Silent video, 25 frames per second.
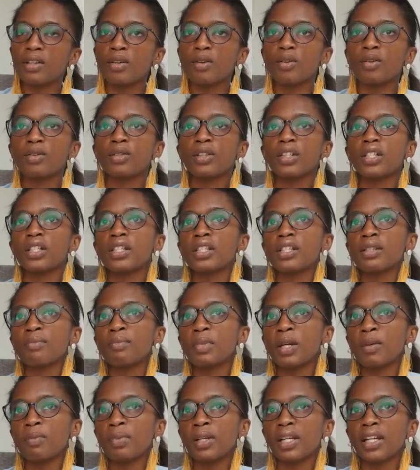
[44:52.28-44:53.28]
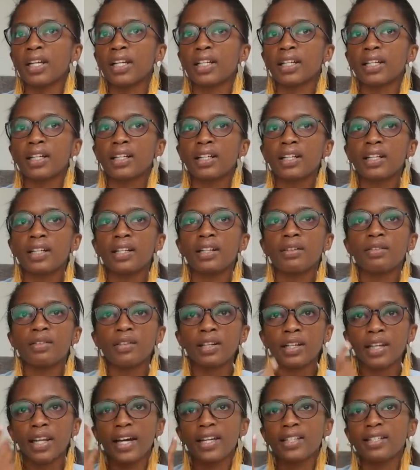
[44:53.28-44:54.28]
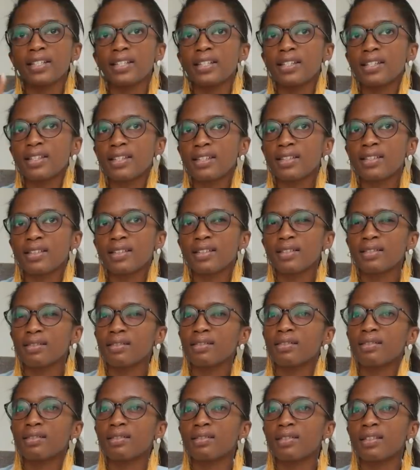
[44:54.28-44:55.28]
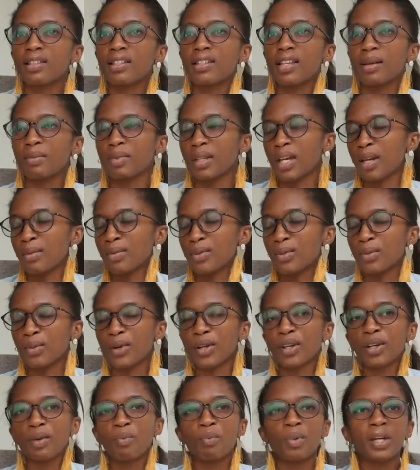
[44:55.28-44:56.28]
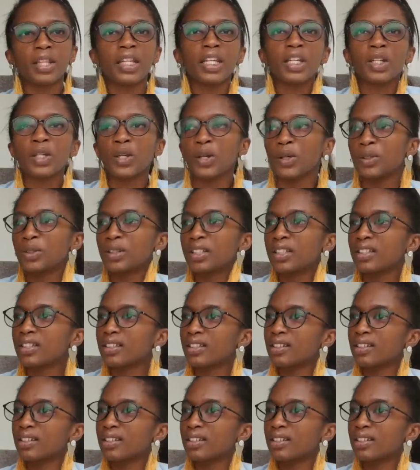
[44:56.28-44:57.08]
You know, there's maybe like glasses sometimes work, but they don't.